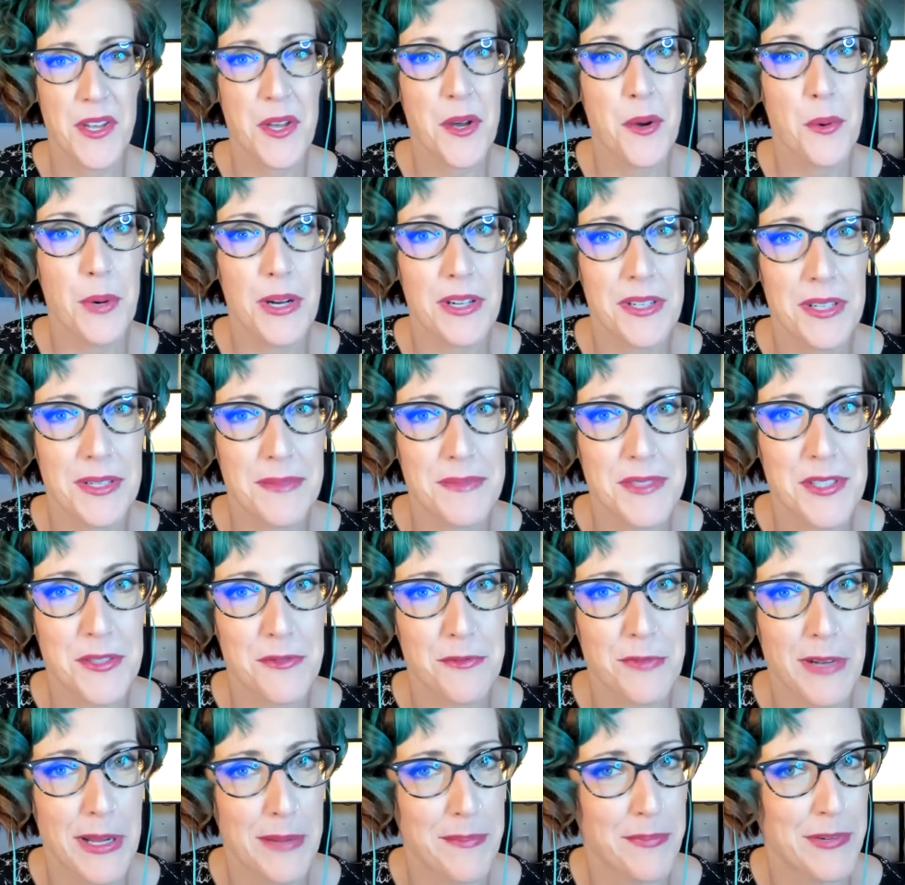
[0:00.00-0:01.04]
Welcome to
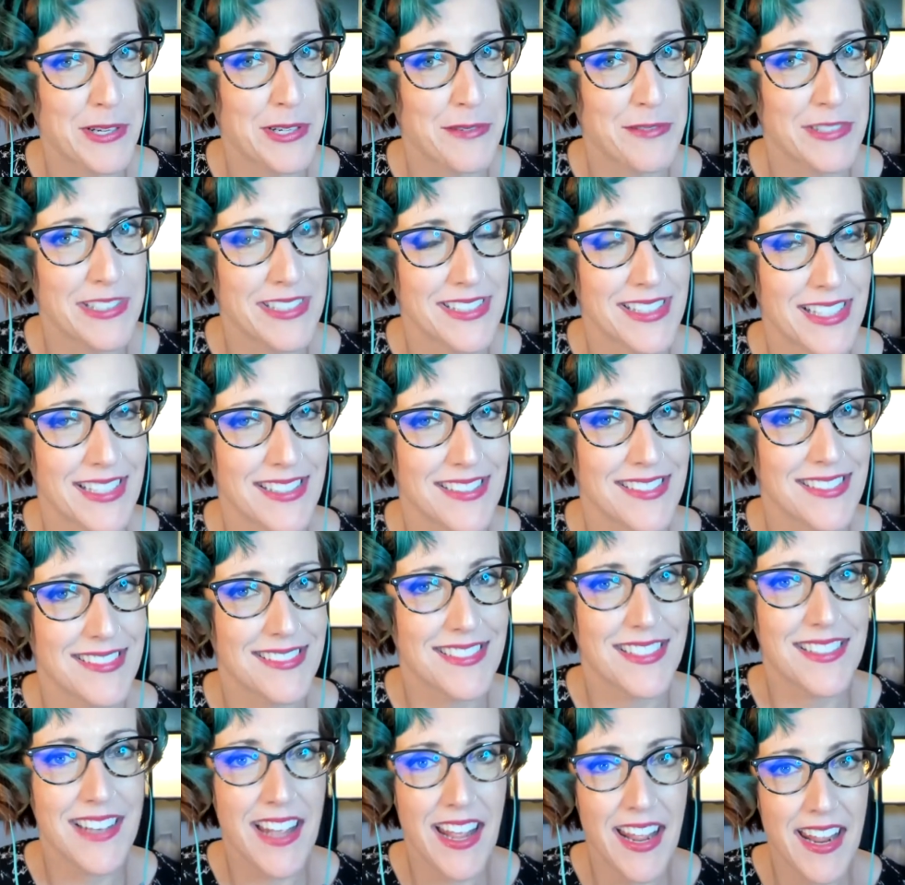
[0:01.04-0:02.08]
Right Brain Recess.
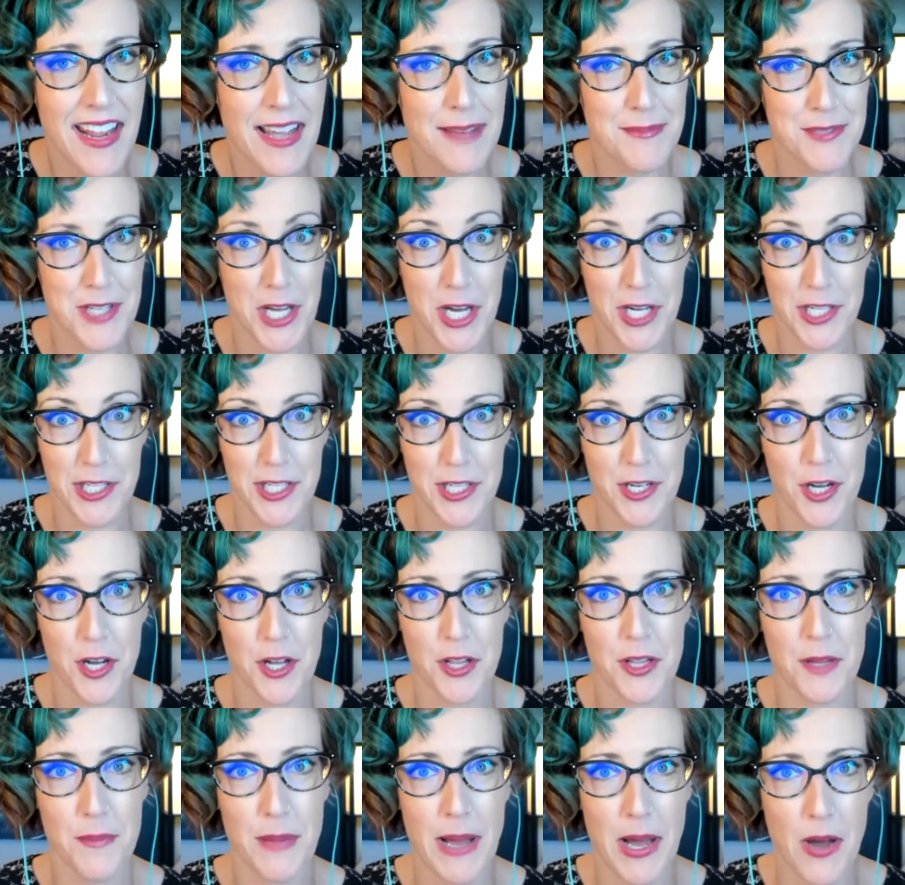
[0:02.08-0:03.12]
Today I'm talking
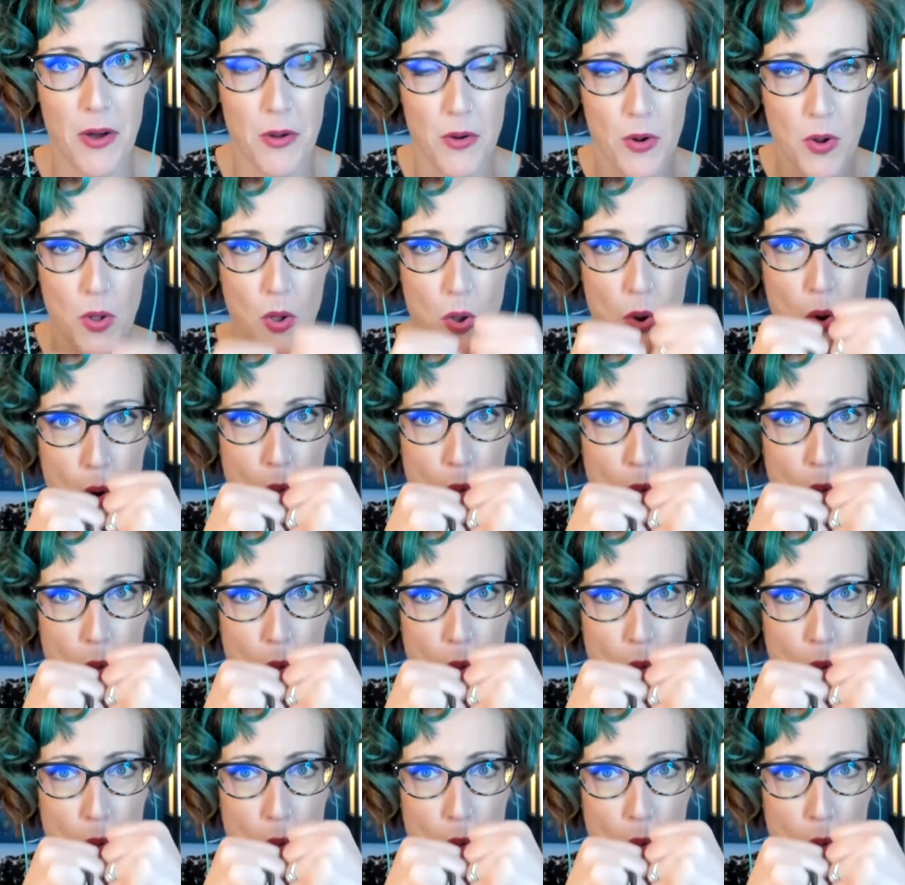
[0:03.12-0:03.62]
all about